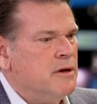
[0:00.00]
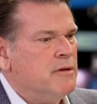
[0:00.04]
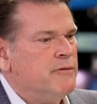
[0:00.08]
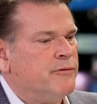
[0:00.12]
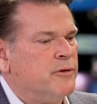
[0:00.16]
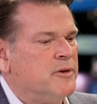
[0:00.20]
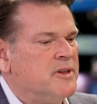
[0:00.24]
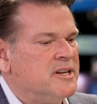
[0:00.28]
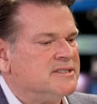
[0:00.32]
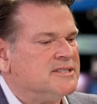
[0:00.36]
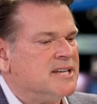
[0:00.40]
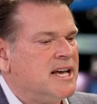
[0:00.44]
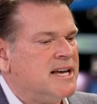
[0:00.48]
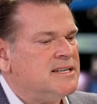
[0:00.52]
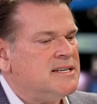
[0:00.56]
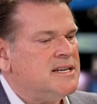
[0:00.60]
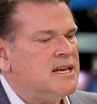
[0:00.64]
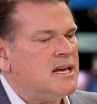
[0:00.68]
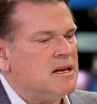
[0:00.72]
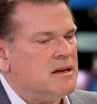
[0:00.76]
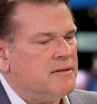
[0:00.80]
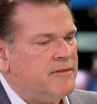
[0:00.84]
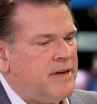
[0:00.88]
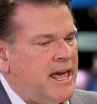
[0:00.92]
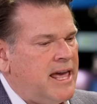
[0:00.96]
for this
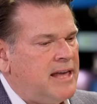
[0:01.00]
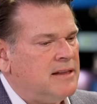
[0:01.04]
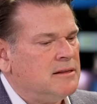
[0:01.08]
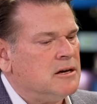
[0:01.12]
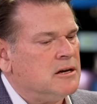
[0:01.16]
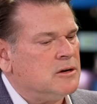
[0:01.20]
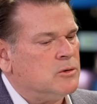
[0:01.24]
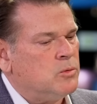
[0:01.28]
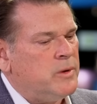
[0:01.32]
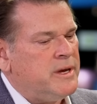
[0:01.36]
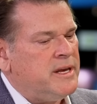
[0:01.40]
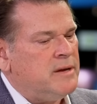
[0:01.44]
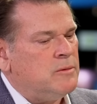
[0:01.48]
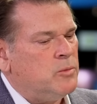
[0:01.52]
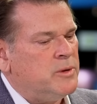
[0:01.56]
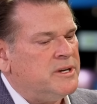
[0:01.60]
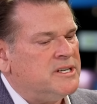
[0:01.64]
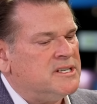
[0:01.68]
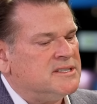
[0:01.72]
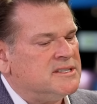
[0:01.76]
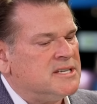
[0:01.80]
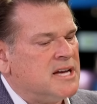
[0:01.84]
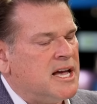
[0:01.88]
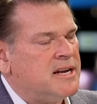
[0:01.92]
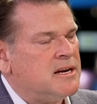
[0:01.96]
idea of hey, look, we, we
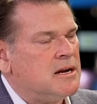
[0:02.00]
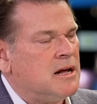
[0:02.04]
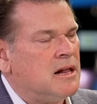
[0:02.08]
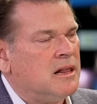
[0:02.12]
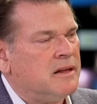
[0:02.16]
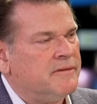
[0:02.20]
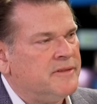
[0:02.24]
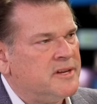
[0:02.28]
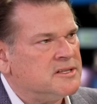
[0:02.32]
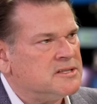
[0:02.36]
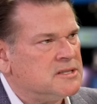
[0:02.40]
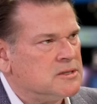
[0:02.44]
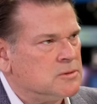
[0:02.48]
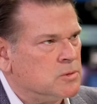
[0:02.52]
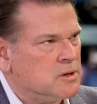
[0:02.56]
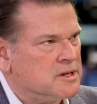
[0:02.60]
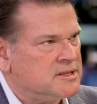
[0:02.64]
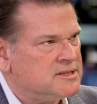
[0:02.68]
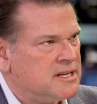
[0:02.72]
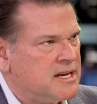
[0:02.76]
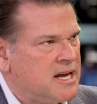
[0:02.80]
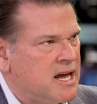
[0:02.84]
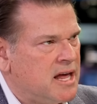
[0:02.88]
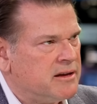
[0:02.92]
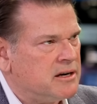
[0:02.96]
designed all of this to work
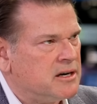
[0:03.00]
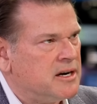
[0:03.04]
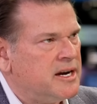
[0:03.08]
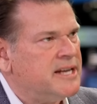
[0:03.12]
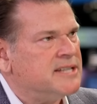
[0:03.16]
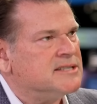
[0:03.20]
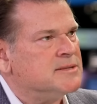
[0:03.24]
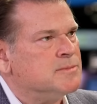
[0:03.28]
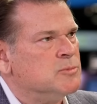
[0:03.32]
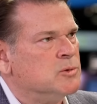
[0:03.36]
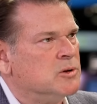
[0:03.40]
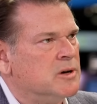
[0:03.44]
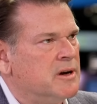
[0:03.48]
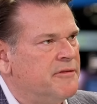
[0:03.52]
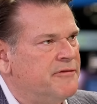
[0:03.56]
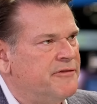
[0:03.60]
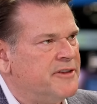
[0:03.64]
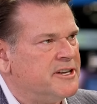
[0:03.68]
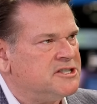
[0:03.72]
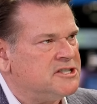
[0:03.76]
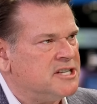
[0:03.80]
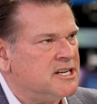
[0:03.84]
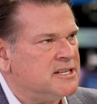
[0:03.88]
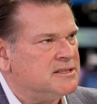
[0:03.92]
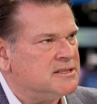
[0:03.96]
together, it's more
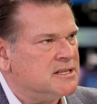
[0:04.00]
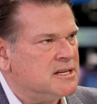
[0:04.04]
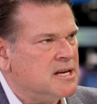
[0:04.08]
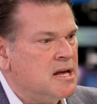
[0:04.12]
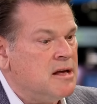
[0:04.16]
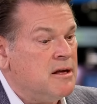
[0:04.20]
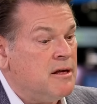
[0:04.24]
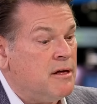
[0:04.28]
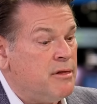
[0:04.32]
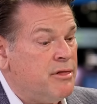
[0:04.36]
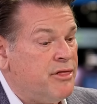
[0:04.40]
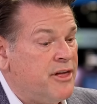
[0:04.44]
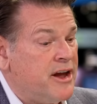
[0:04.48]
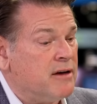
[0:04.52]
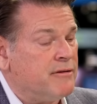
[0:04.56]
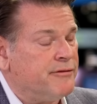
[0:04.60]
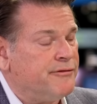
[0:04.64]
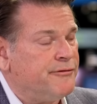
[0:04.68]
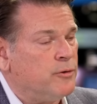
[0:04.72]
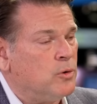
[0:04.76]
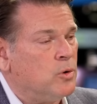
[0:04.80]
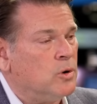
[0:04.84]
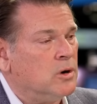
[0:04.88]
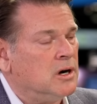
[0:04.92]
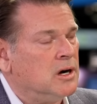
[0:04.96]
efficient.
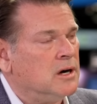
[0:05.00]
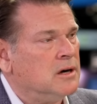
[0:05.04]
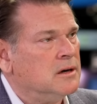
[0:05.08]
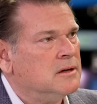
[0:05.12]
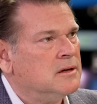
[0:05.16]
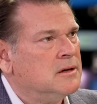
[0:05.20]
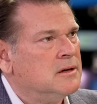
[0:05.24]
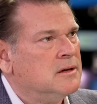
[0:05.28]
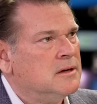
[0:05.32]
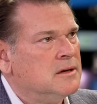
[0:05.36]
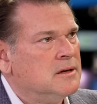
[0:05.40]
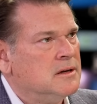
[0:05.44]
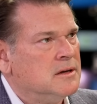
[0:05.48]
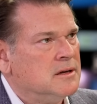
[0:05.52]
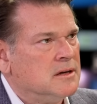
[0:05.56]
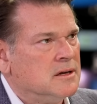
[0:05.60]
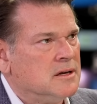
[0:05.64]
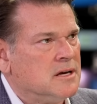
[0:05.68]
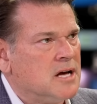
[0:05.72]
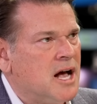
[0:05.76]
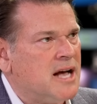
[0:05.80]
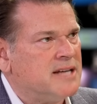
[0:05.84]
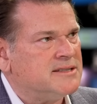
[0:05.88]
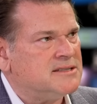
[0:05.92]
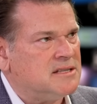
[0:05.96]
Therefore,
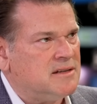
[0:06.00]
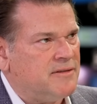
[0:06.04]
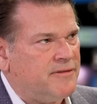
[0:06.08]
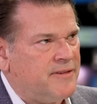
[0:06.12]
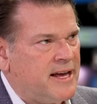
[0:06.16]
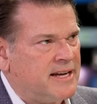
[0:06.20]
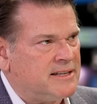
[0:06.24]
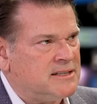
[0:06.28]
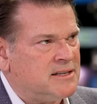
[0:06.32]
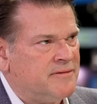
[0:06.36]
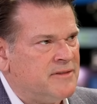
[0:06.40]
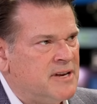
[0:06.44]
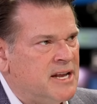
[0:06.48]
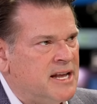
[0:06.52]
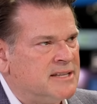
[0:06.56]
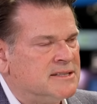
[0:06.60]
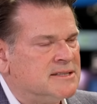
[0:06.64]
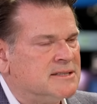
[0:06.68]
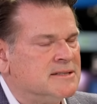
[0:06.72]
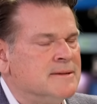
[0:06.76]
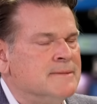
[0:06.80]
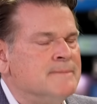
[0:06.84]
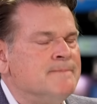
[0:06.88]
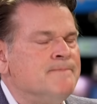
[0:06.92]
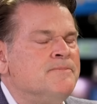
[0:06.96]
cost effectiveness.
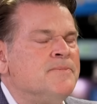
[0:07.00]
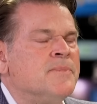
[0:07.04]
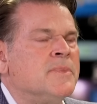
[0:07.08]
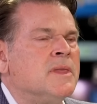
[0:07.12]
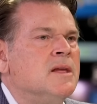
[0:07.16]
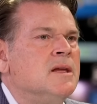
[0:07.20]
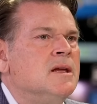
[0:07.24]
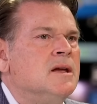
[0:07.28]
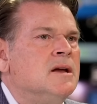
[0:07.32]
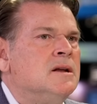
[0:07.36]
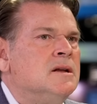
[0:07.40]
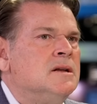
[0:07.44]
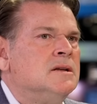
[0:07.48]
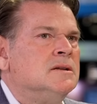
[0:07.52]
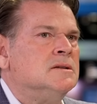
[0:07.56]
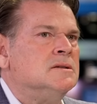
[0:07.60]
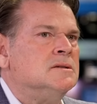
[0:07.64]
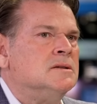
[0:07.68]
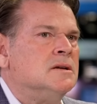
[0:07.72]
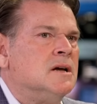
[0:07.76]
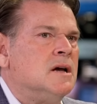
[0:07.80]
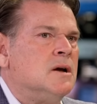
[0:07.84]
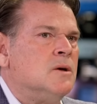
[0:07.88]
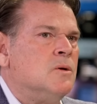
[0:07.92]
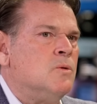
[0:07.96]
That's right.
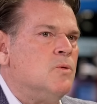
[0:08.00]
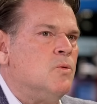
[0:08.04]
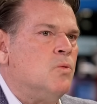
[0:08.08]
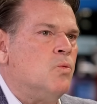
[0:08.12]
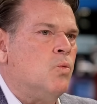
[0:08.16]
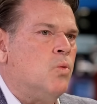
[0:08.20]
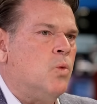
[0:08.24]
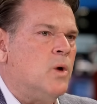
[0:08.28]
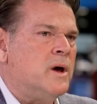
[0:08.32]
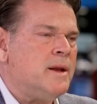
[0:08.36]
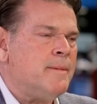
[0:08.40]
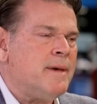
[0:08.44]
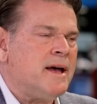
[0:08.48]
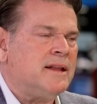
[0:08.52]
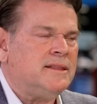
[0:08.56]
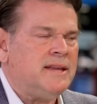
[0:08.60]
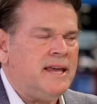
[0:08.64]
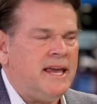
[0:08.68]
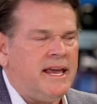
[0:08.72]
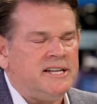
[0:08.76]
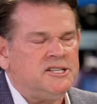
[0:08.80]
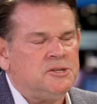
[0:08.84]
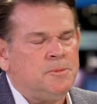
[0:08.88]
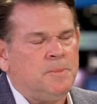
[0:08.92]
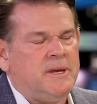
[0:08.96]
What about the
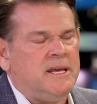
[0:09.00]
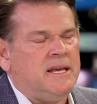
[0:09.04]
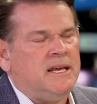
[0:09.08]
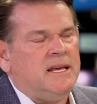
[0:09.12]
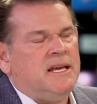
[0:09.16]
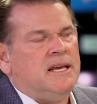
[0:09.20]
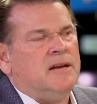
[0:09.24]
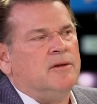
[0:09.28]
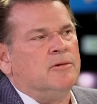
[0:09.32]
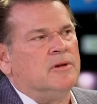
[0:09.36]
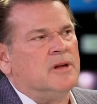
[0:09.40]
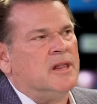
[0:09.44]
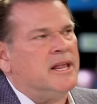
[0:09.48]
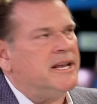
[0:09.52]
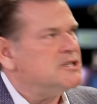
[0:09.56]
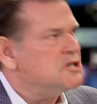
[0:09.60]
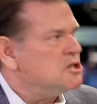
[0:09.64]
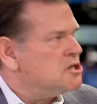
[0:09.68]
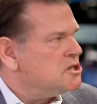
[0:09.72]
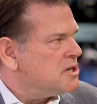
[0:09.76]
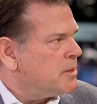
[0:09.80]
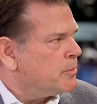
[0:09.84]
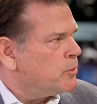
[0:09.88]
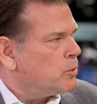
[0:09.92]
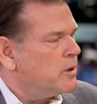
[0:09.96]
HPE
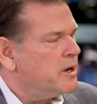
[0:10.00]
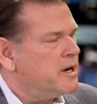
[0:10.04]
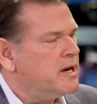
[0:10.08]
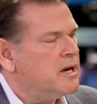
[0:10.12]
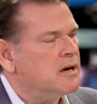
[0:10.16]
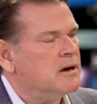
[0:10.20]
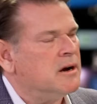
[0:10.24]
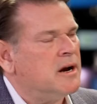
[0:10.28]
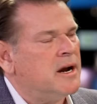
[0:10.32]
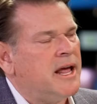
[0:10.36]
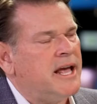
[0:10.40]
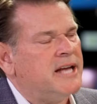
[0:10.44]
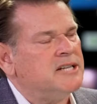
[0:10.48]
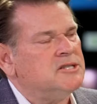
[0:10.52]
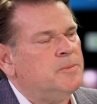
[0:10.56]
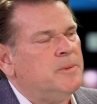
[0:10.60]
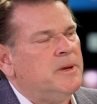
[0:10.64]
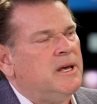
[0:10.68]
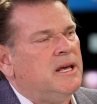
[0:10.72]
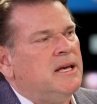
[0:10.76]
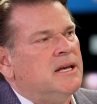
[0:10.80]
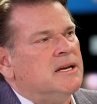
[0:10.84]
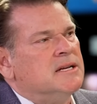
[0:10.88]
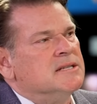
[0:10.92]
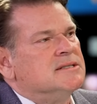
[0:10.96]
relationship? We're here at
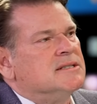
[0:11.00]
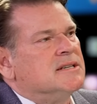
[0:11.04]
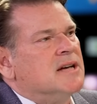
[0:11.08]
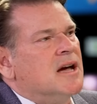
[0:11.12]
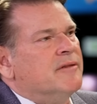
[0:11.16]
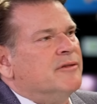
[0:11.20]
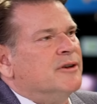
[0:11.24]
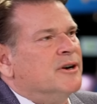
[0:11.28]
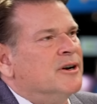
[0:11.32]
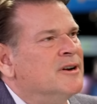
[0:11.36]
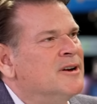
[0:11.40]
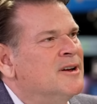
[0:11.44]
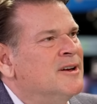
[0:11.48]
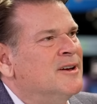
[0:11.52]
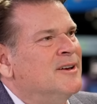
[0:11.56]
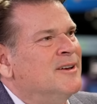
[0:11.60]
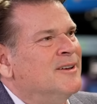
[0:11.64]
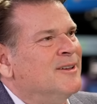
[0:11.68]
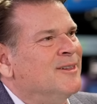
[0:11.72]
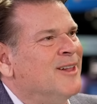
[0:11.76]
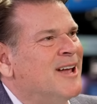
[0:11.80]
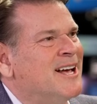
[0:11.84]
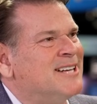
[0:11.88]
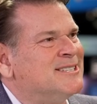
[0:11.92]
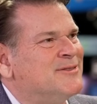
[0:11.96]
HPE yeah. Discover
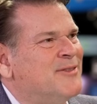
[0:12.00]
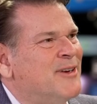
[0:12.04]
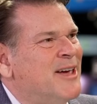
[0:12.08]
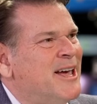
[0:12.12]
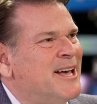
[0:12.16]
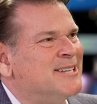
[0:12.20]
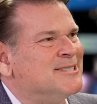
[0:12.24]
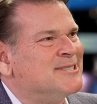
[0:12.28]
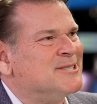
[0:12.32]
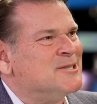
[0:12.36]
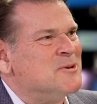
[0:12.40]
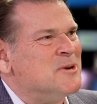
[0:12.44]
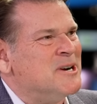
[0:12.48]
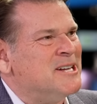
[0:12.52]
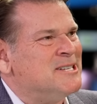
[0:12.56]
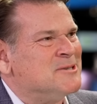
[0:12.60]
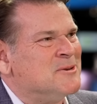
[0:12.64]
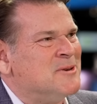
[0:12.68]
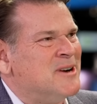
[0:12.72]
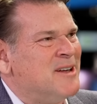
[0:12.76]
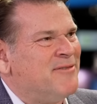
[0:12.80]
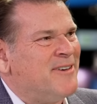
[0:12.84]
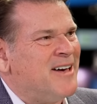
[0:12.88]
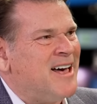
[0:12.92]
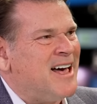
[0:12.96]
Las Vegas
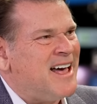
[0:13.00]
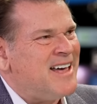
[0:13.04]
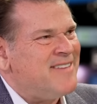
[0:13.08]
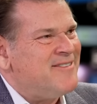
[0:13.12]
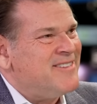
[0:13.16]
2025.